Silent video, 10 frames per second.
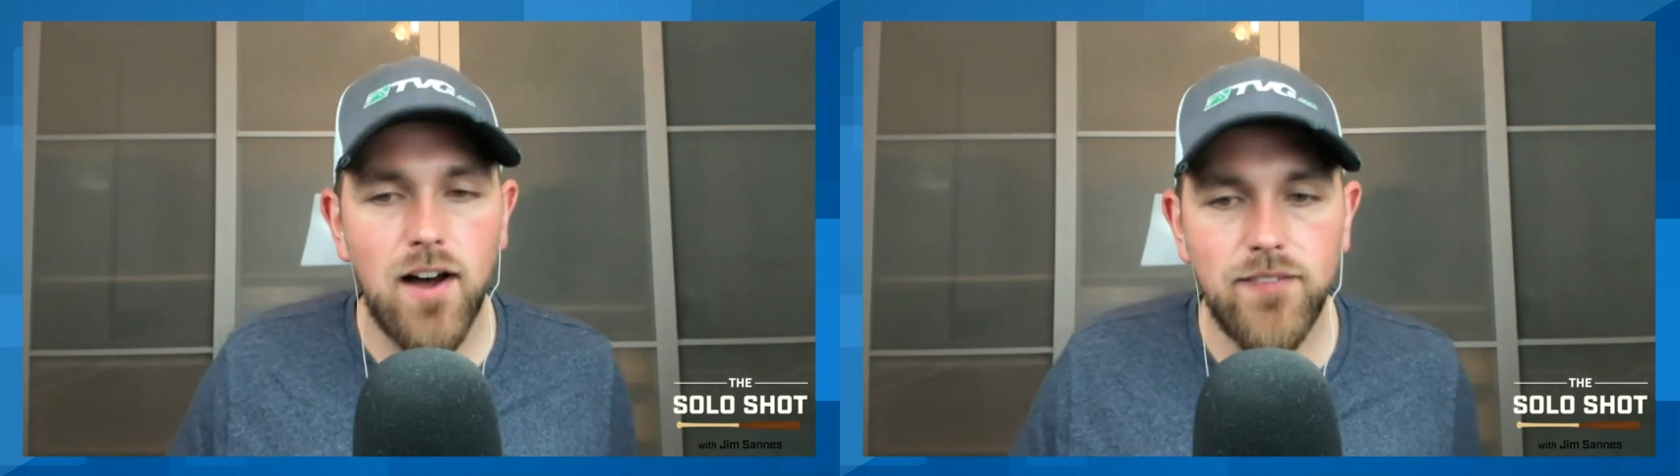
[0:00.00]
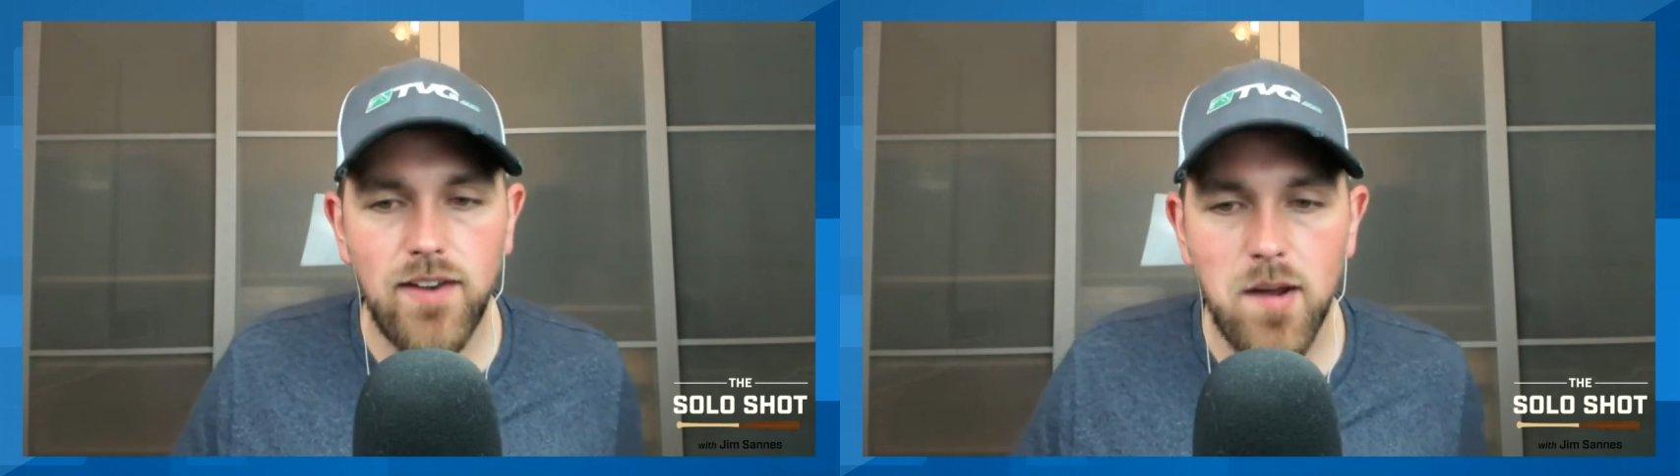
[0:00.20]

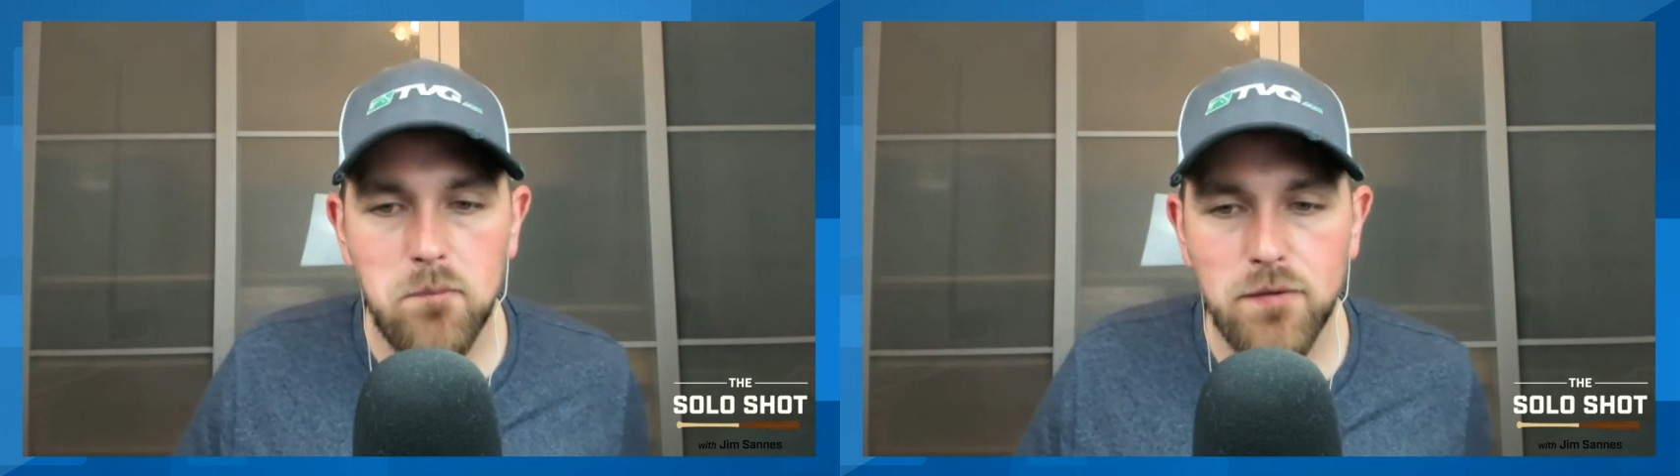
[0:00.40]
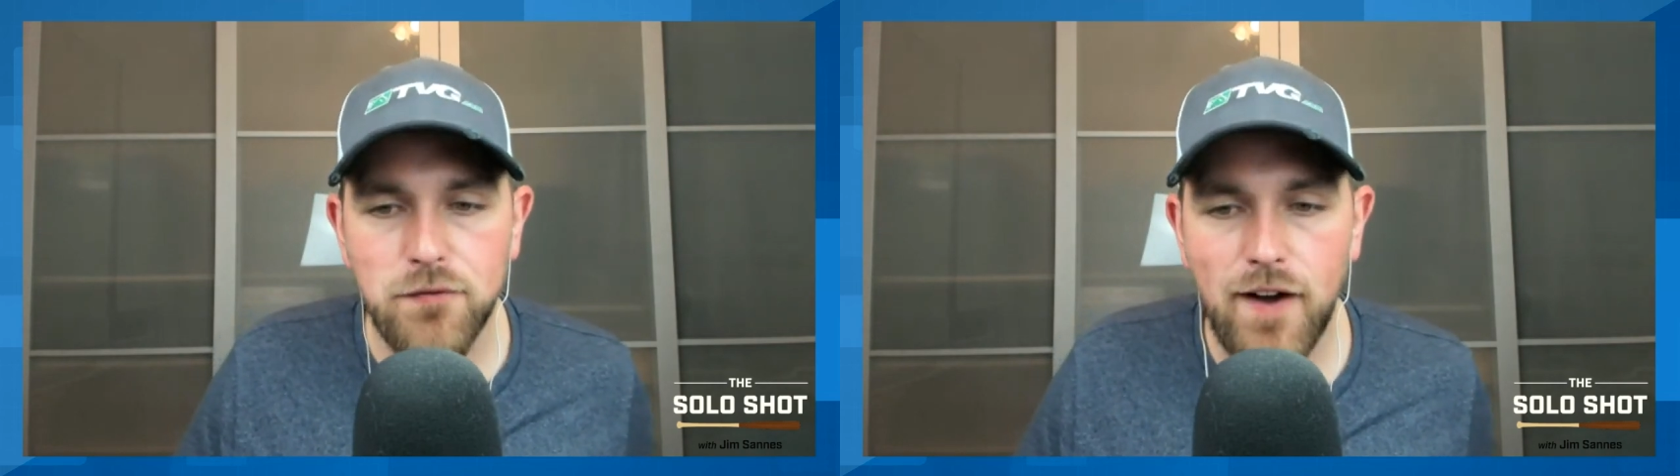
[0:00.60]
on the
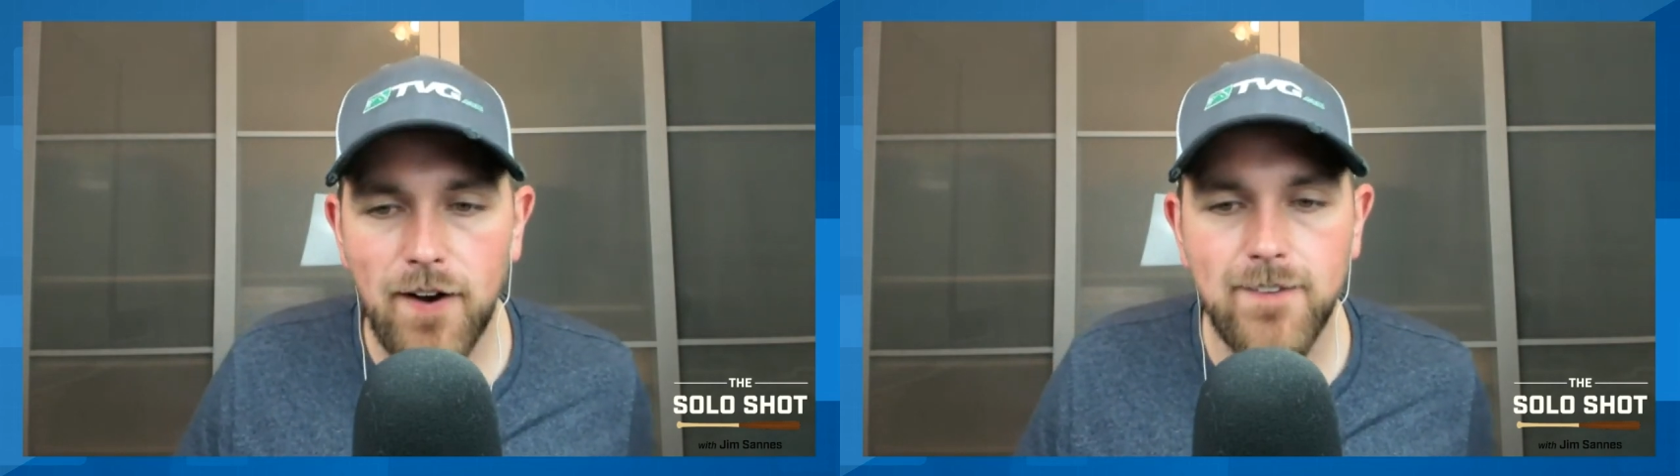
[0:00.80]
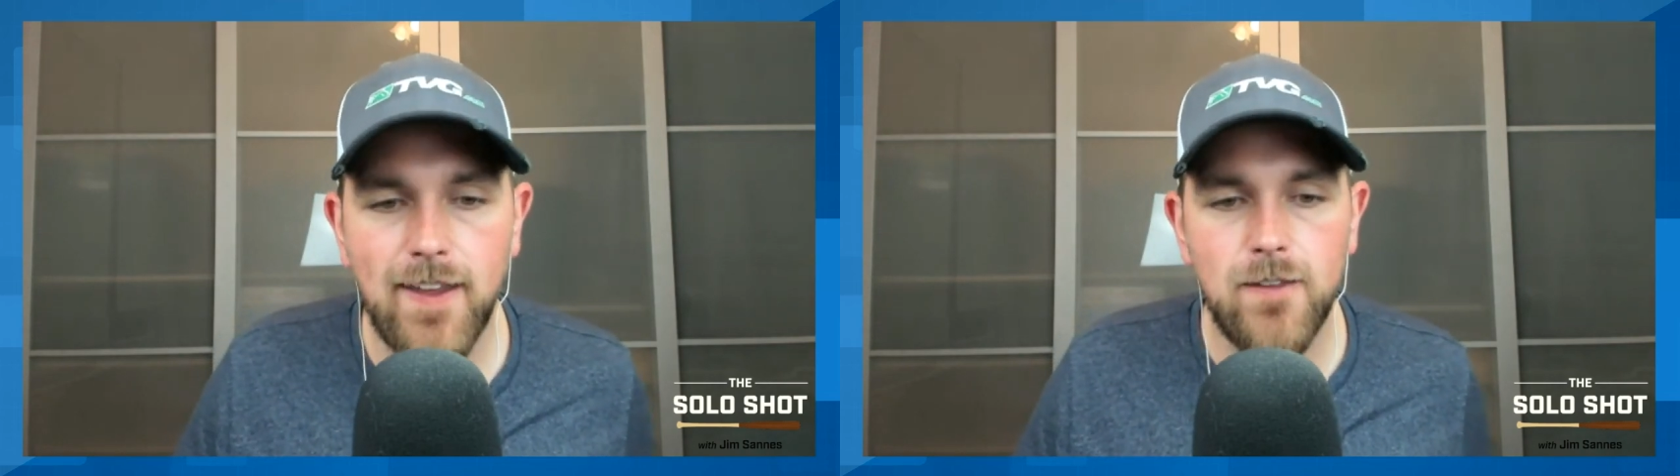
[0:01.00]

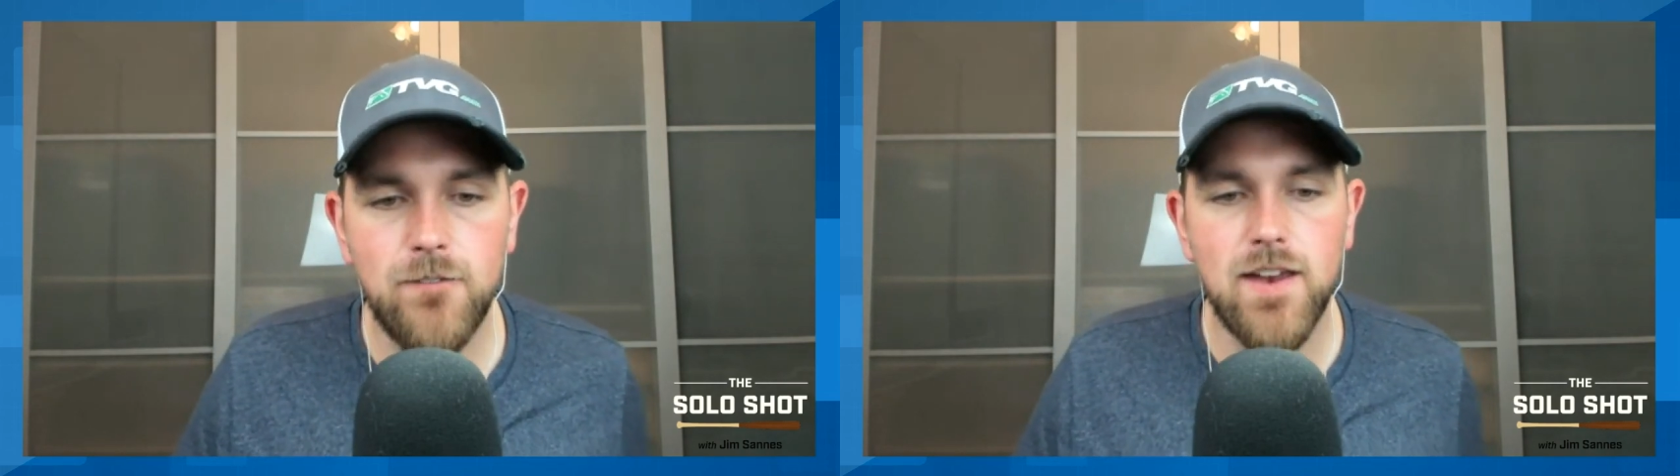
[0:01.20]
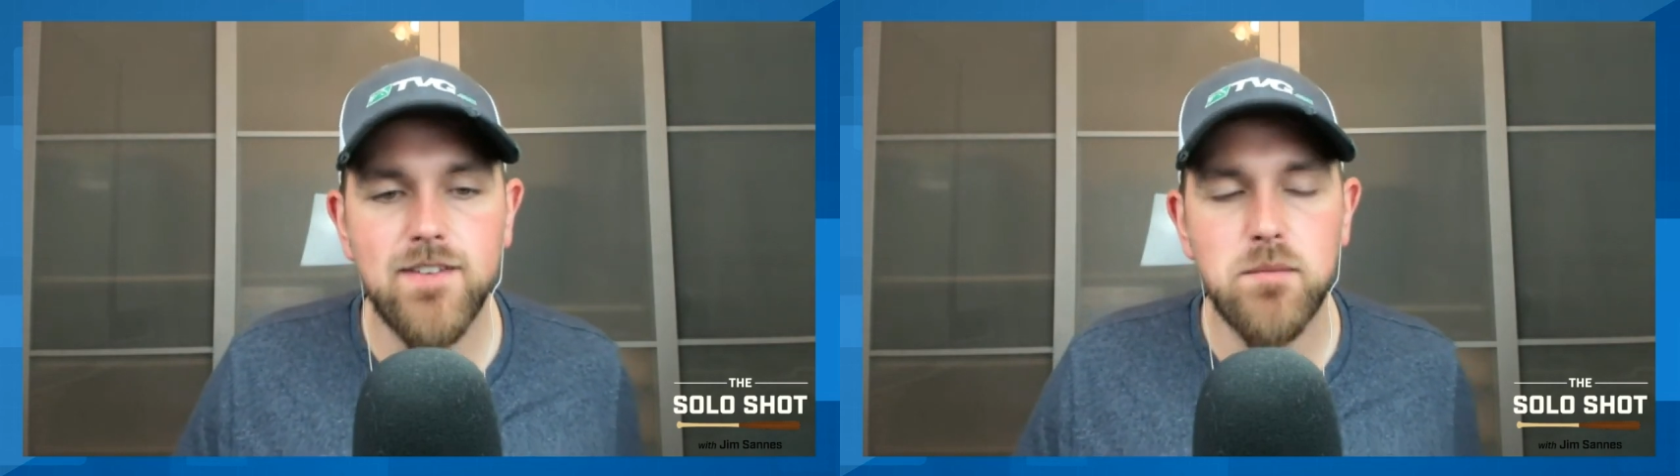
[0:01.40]
NumberFire Daily
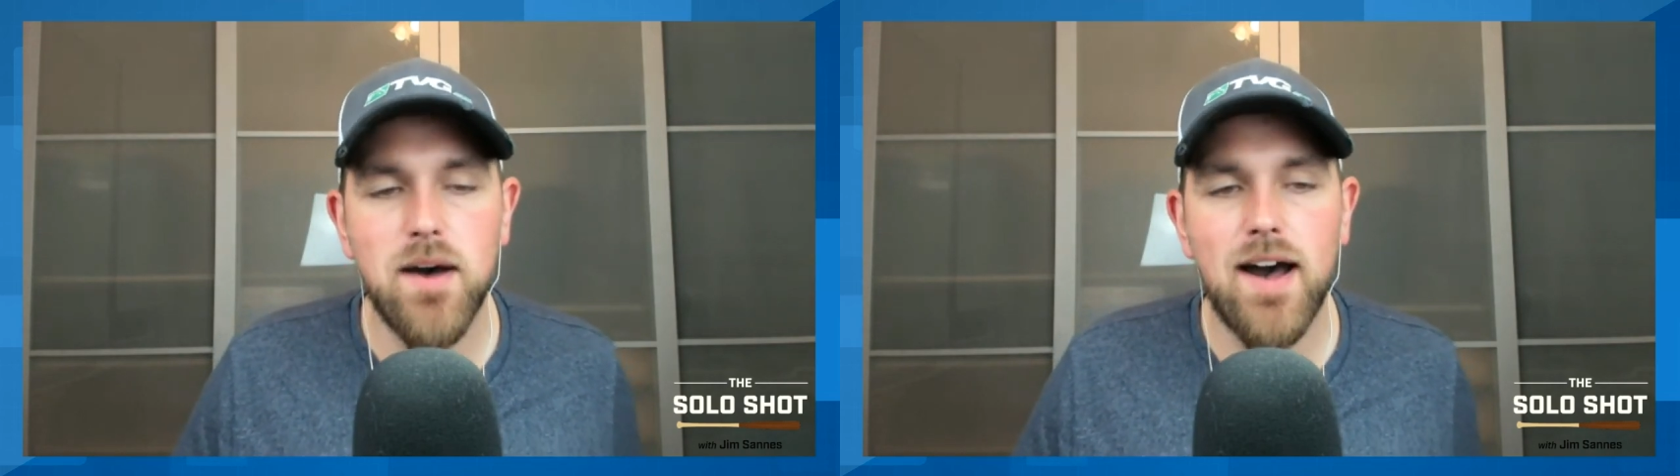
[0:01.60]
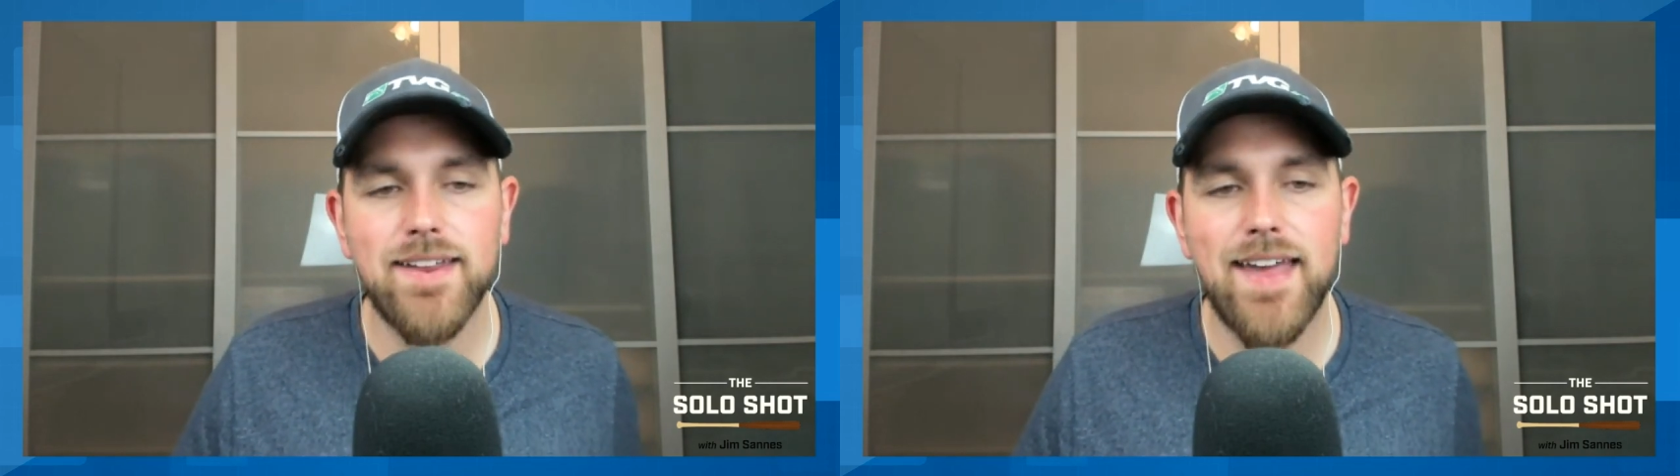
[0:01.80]
Fantasy
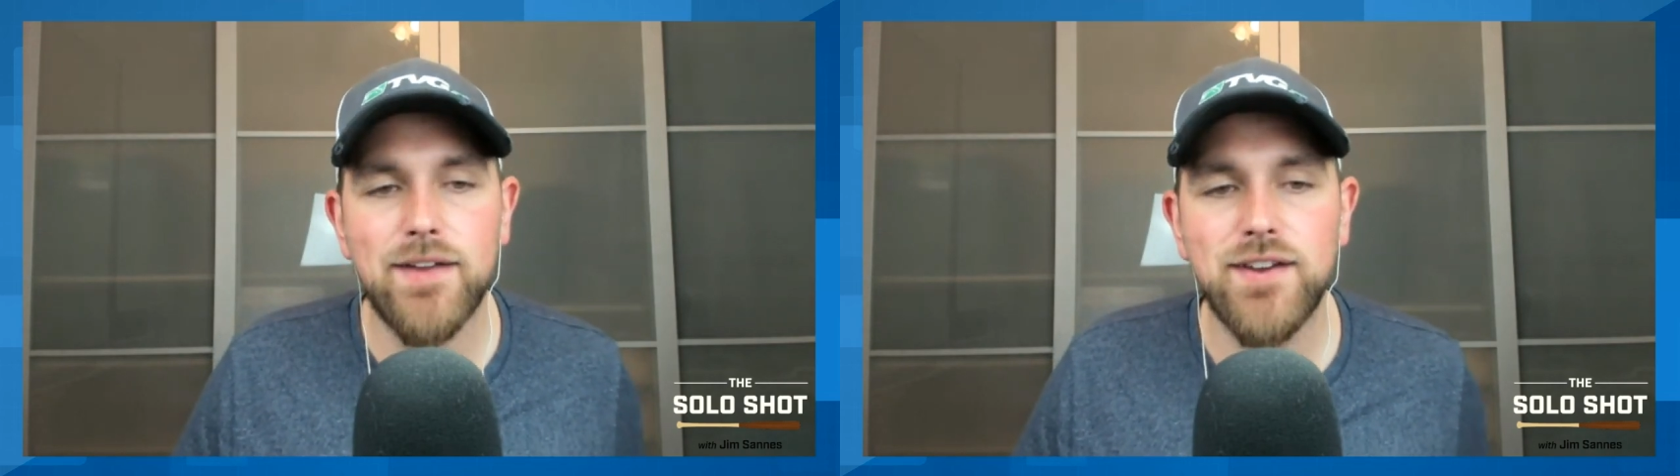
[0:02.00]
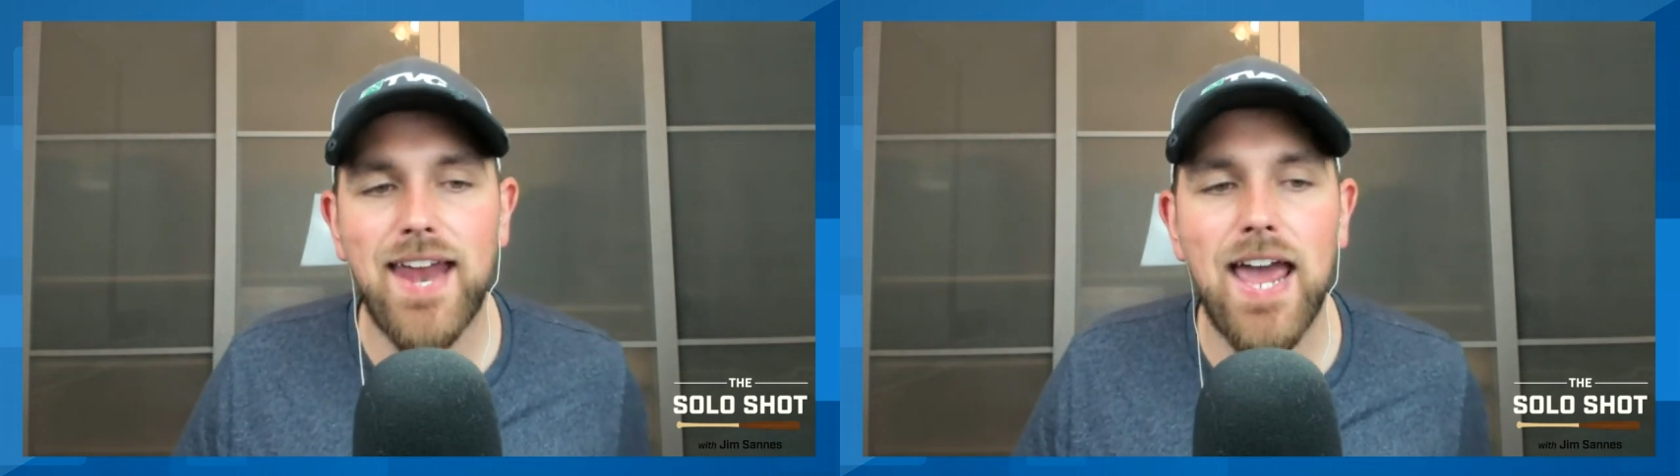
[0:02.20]
Podcast feed